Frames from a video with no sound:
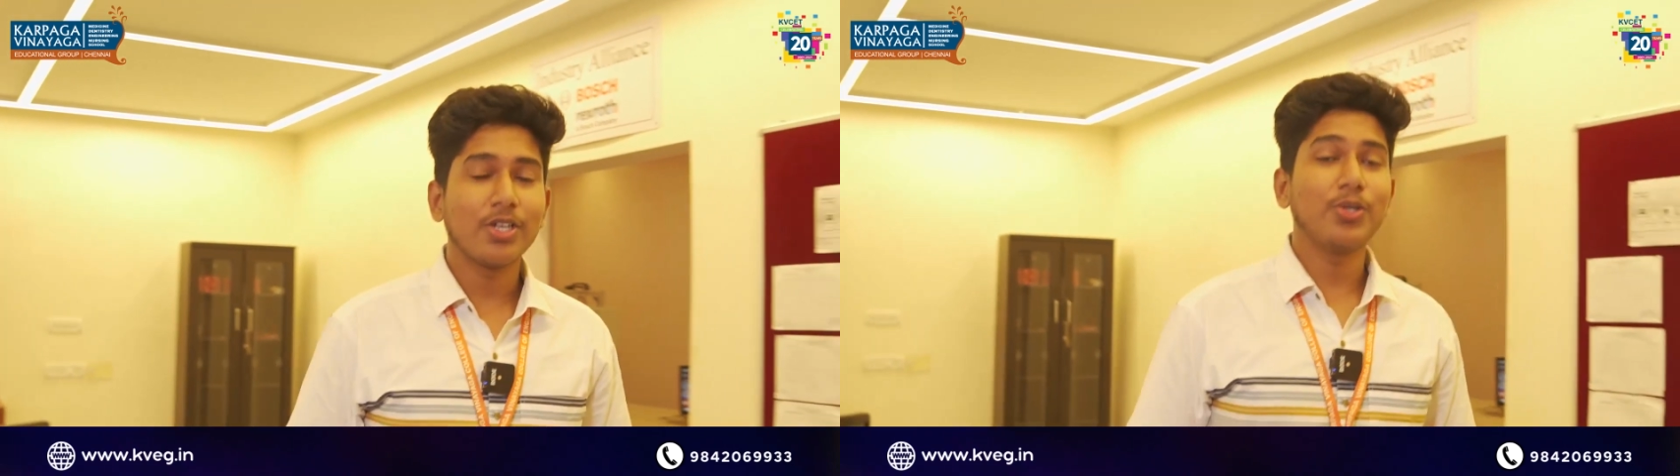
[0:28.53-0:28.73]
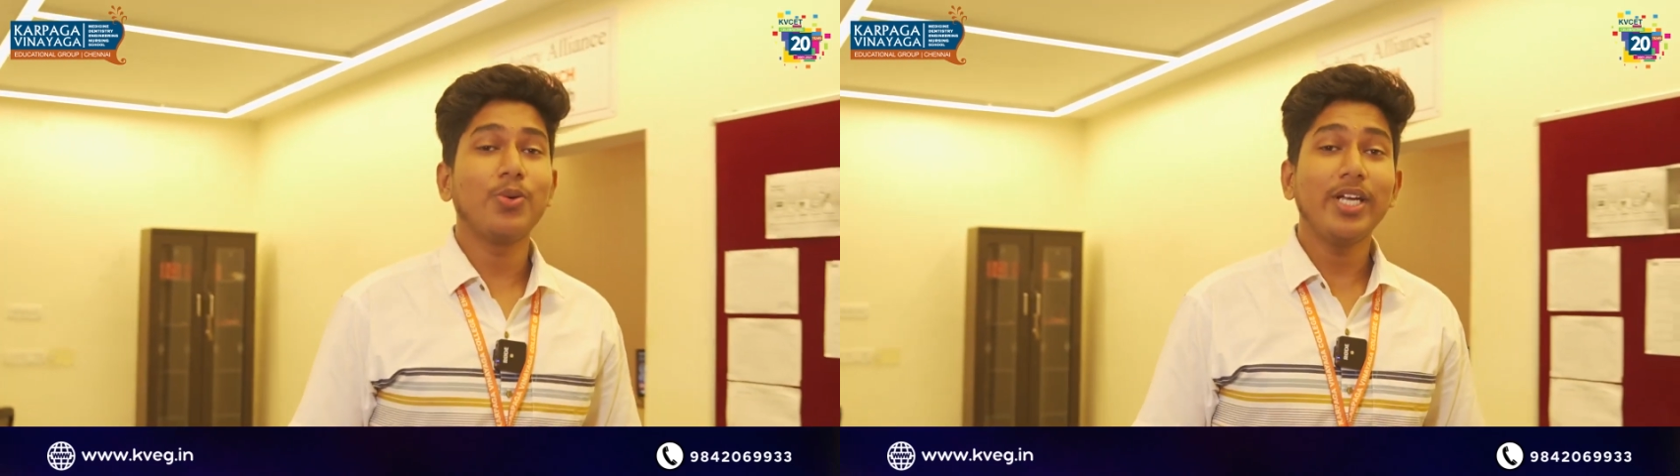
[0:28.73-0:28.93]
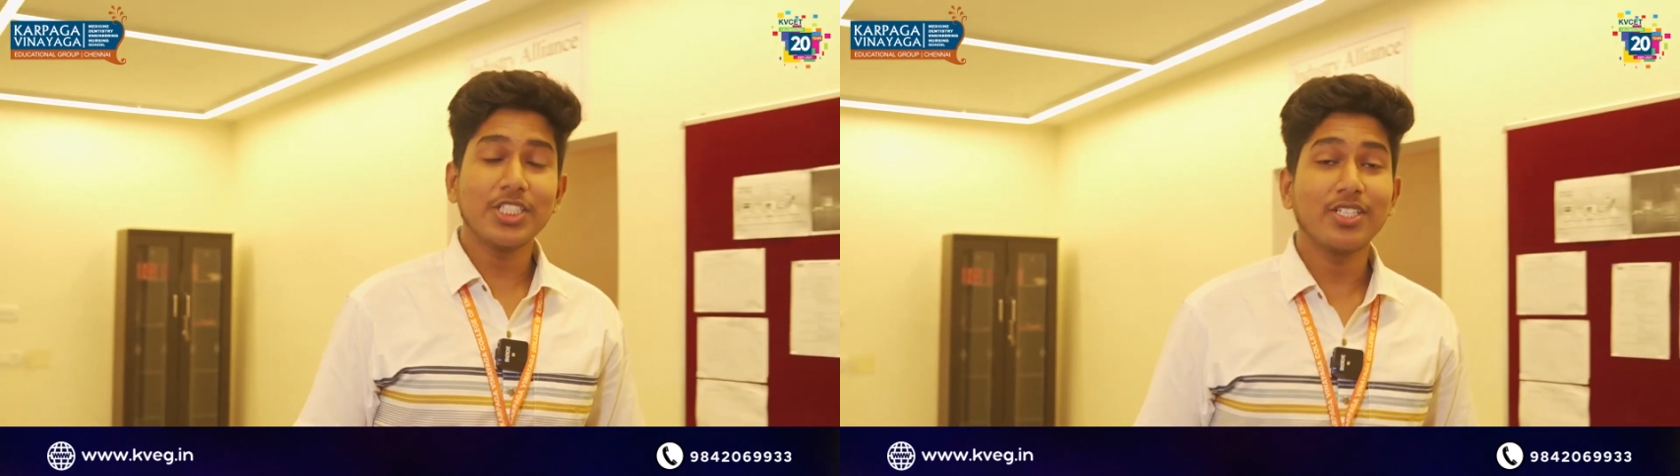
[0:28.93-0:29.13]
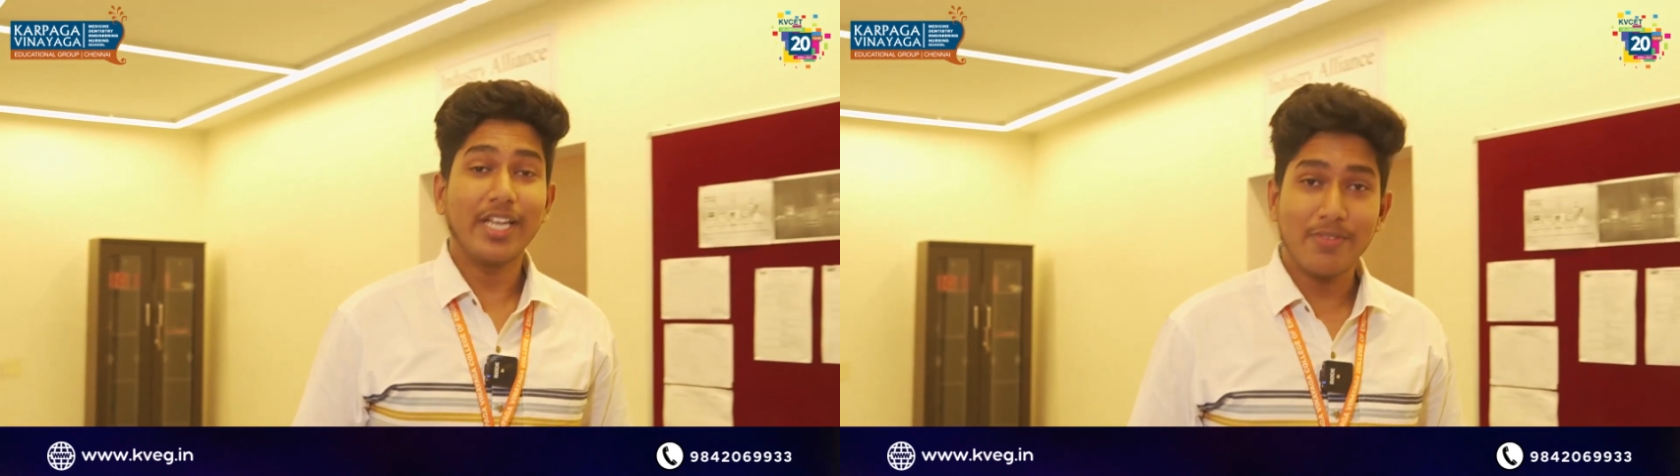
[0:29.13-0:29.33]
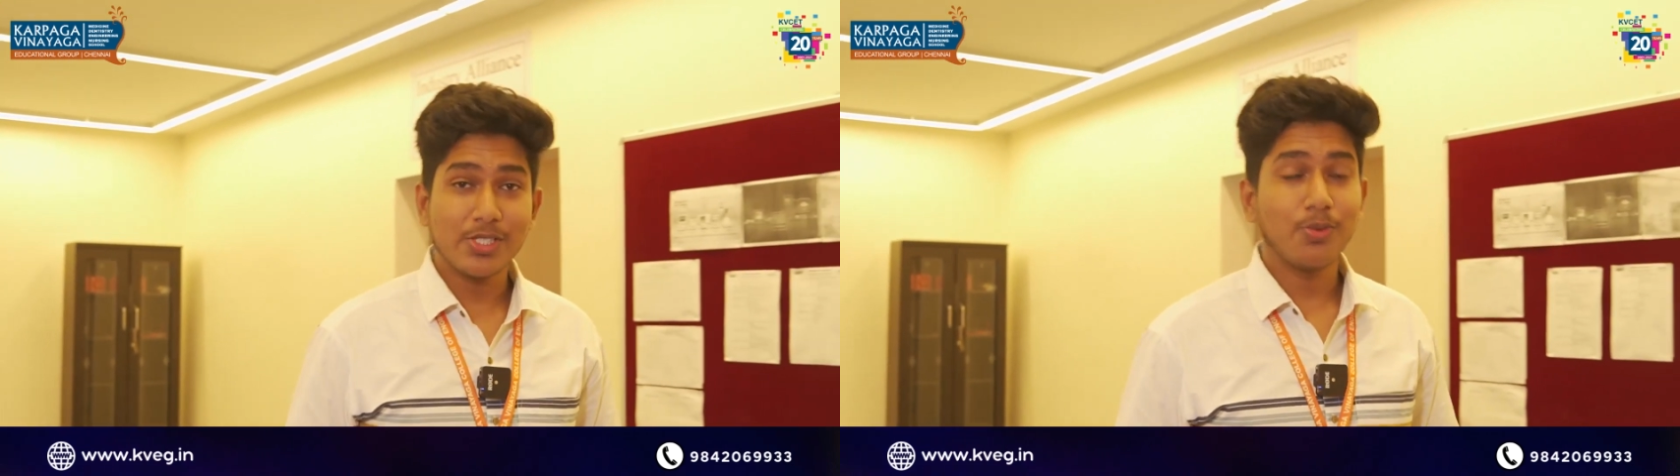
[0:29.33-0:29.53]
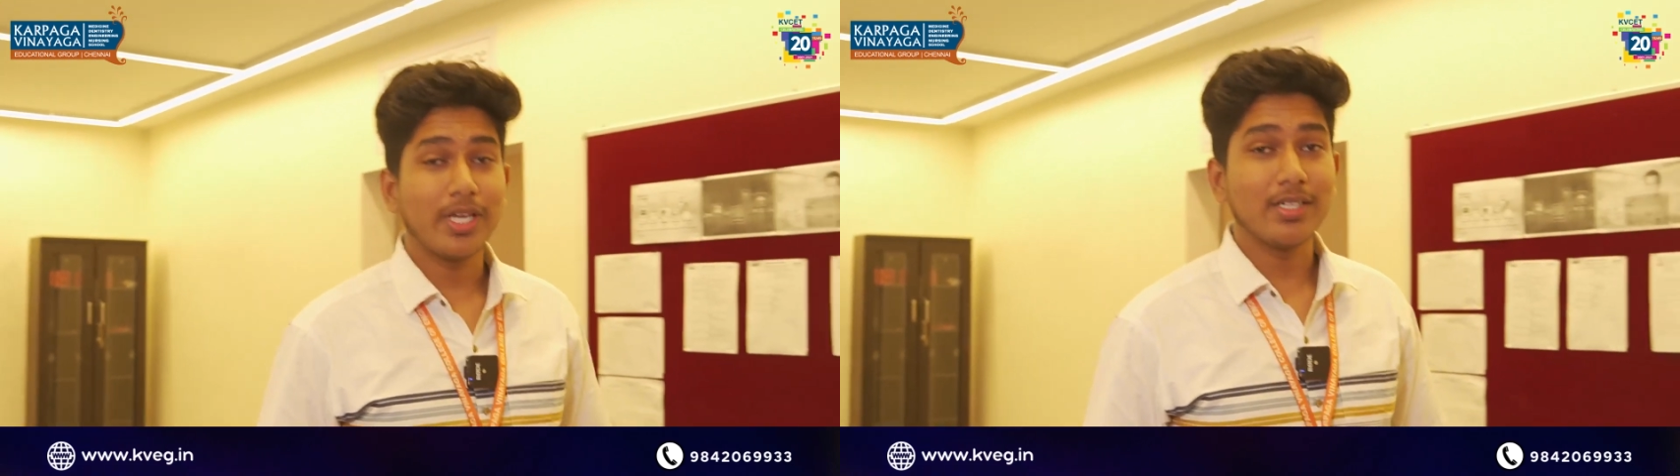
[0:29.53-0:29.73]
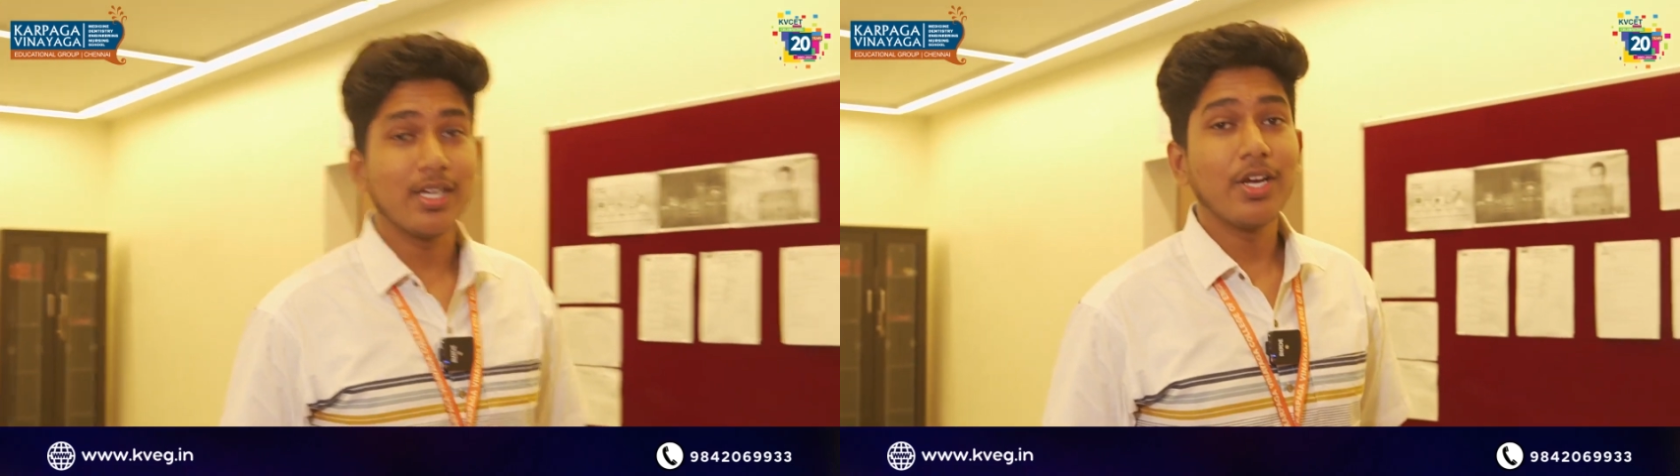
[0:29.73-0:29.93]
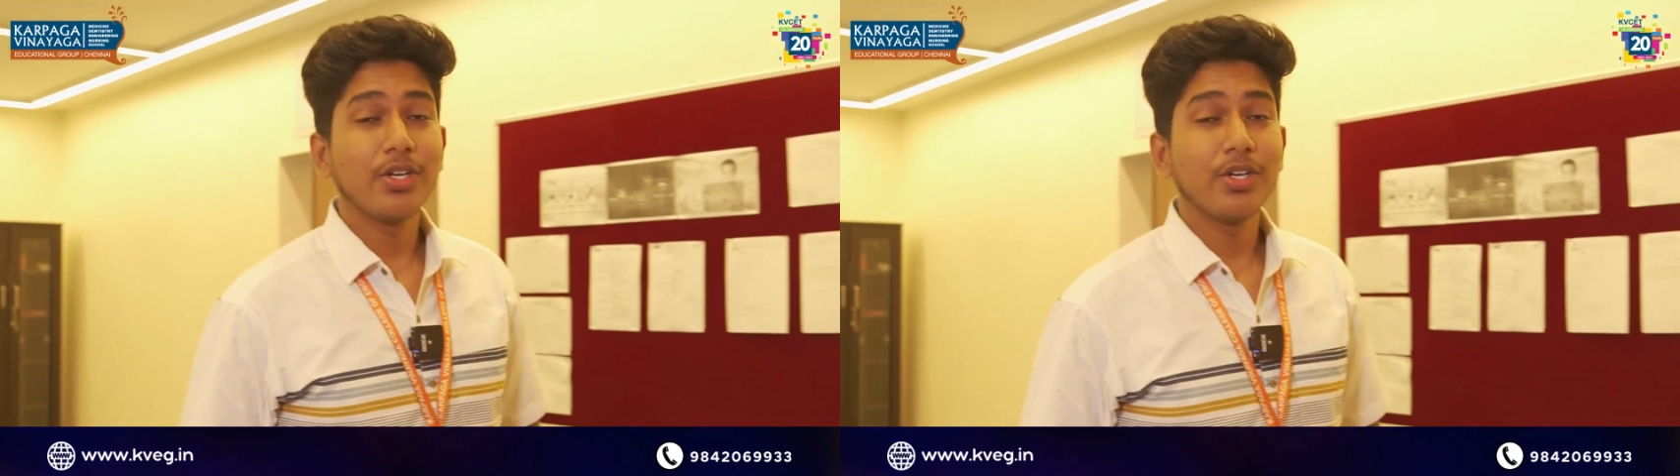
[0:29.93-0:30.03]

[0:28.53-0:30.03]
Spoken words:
to each and every student